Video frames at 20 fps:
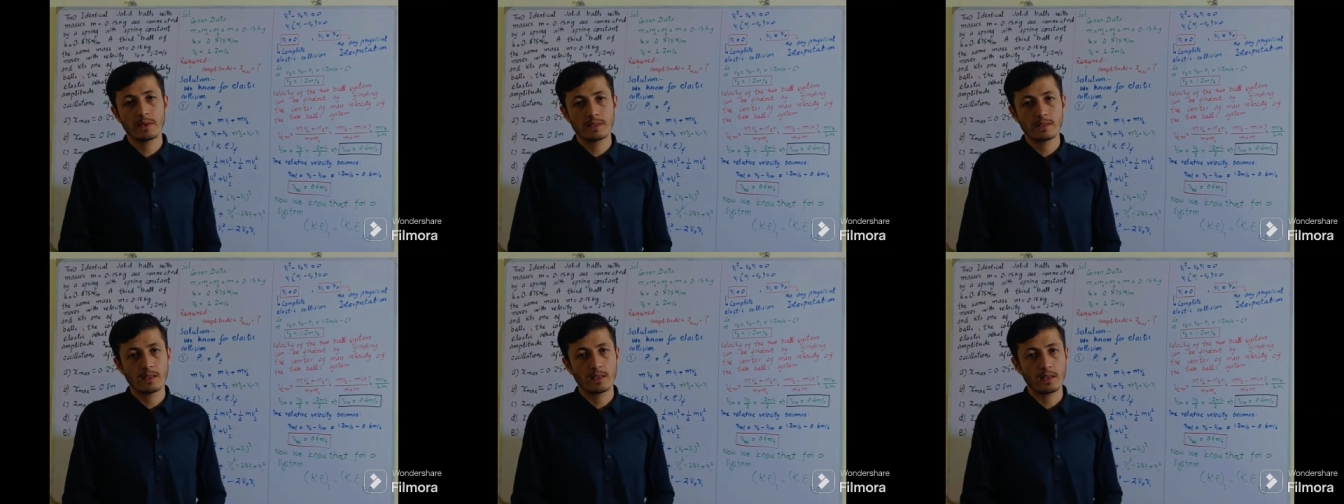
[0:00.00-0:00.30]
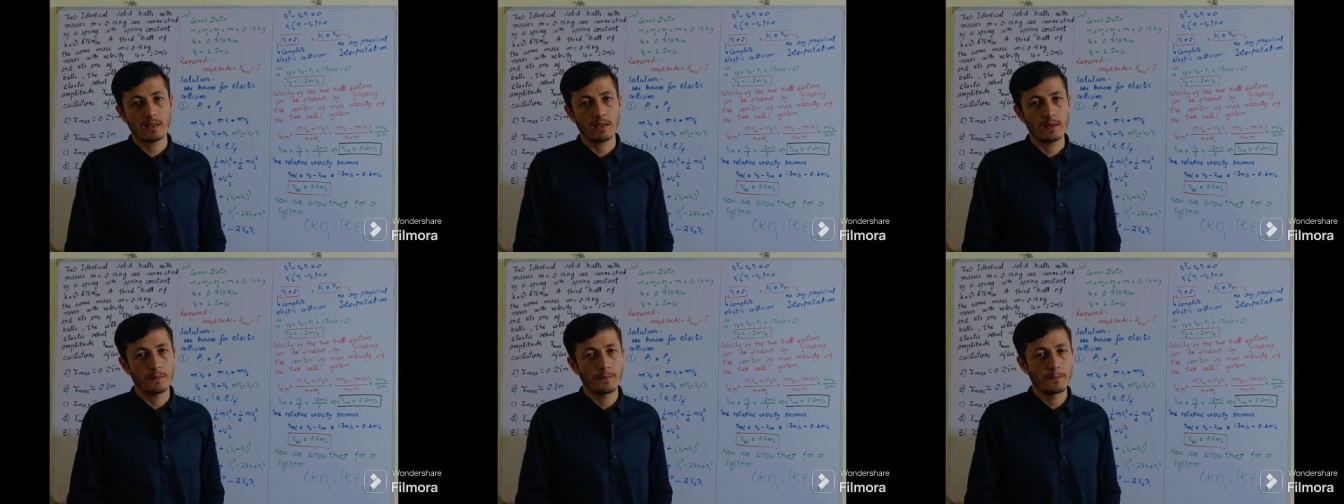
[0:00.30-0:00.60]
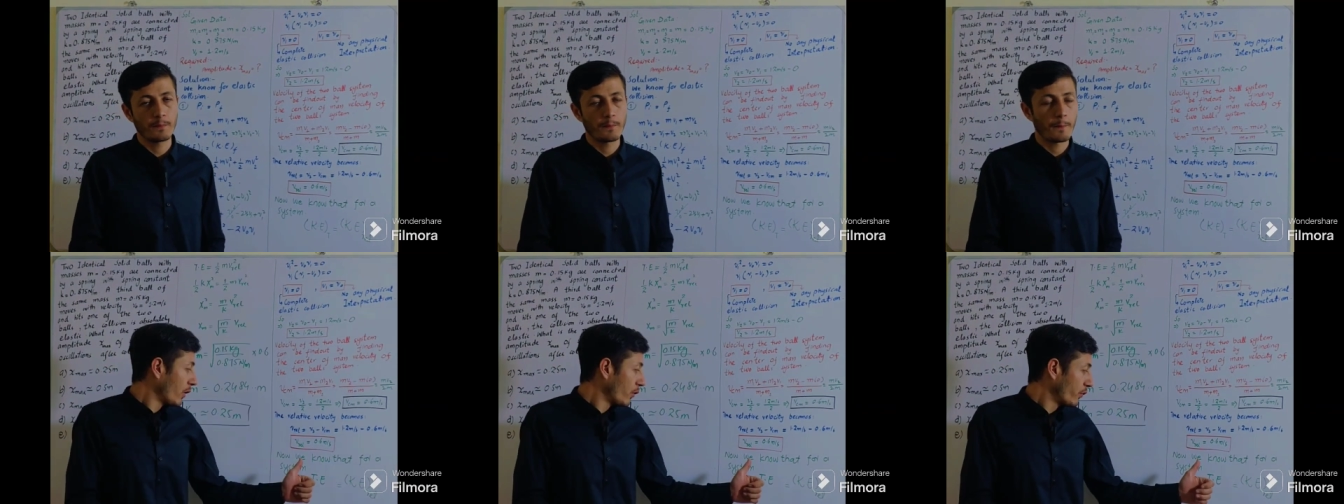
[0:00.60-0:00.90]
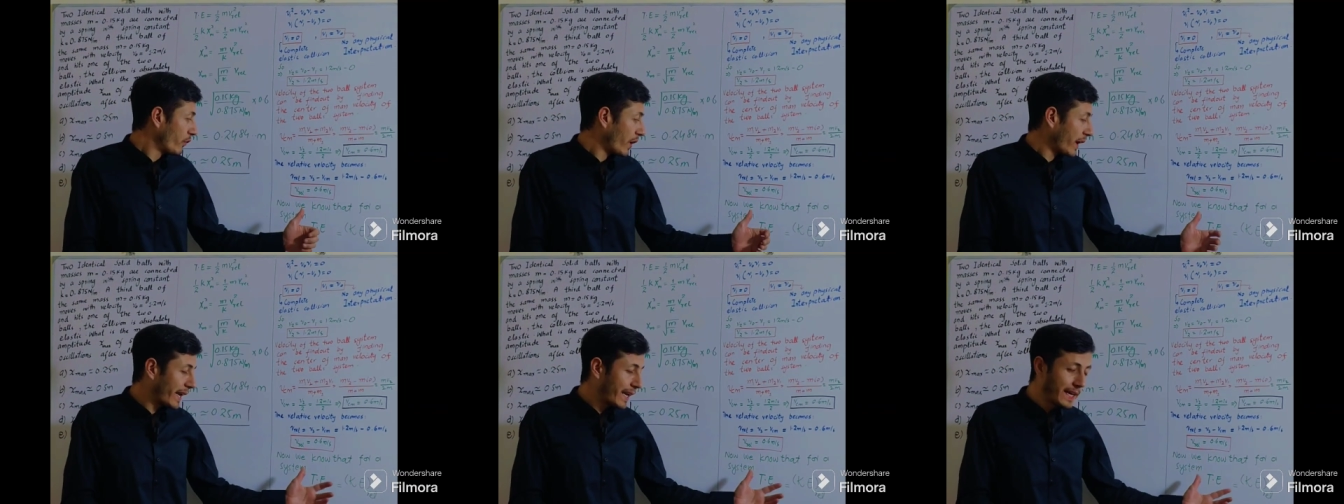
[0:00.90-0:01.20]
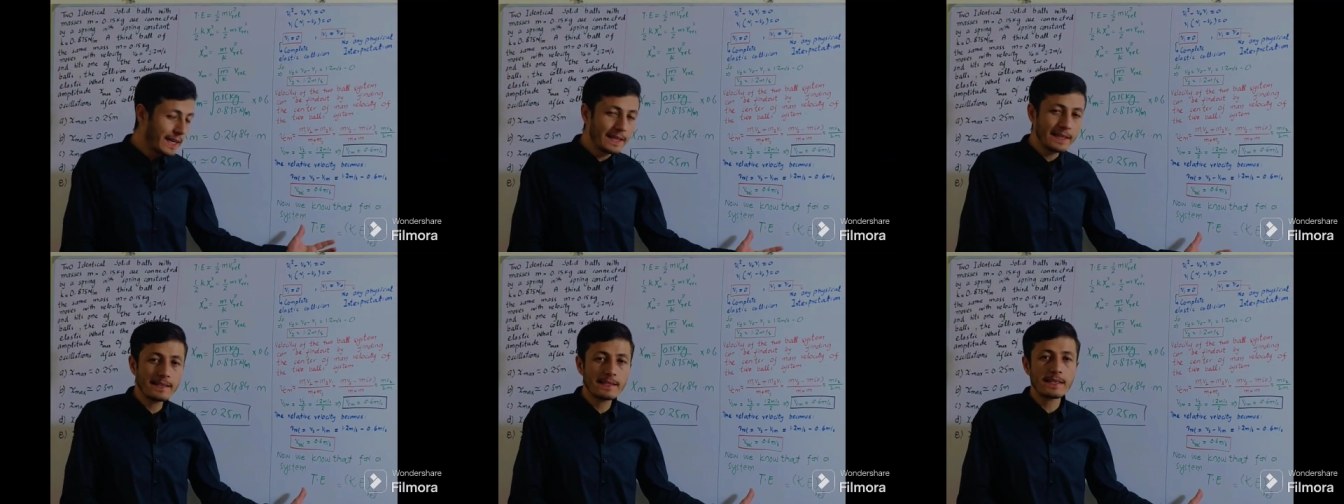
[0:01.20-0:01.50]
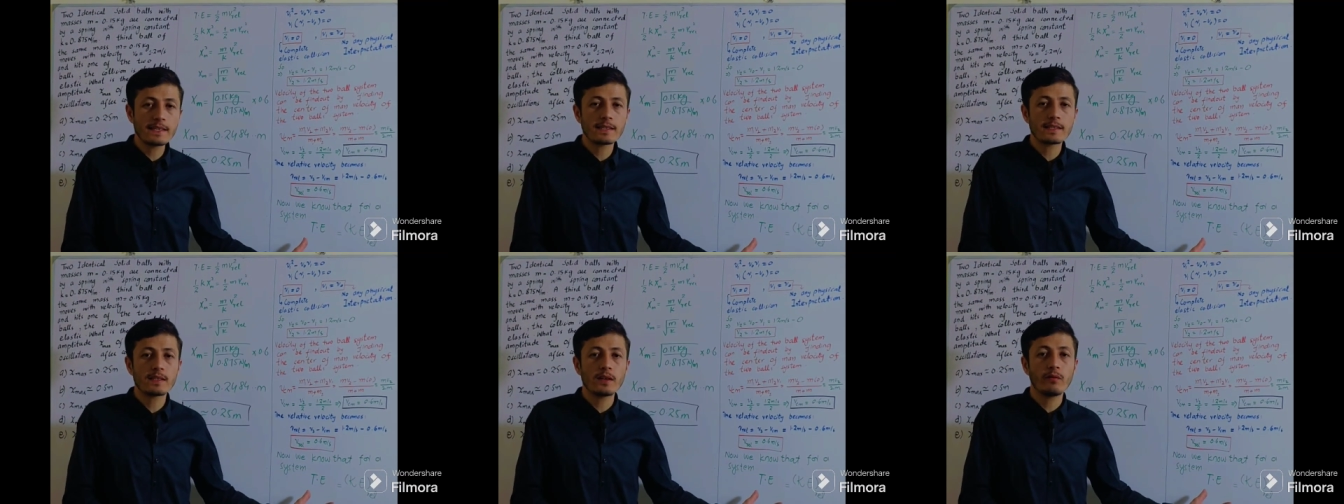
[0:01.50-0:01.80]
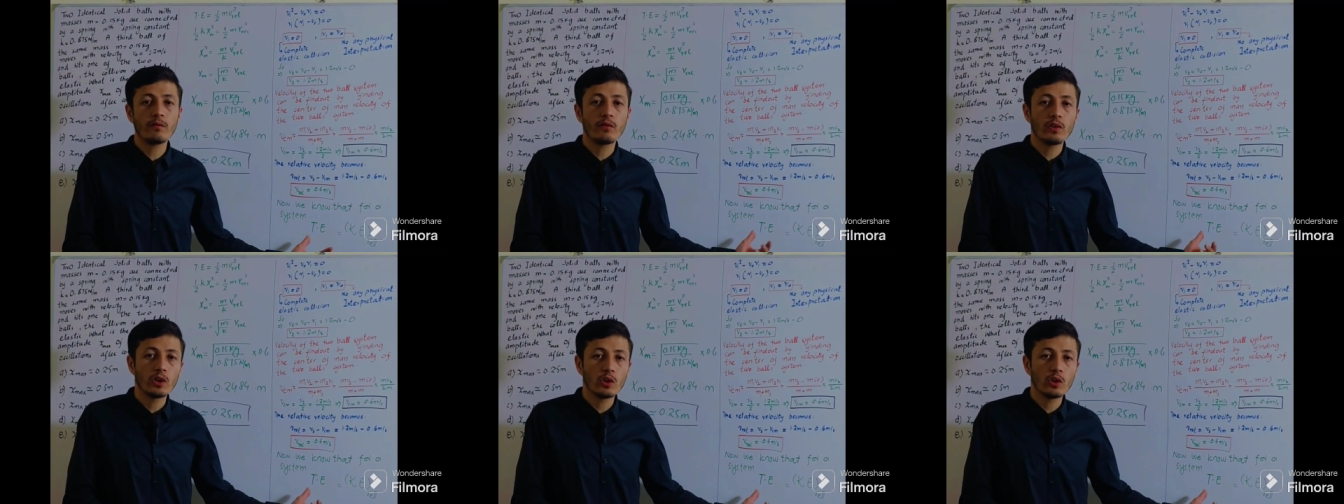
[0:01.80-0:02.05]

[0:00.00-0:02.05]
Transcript: per second. Now for any system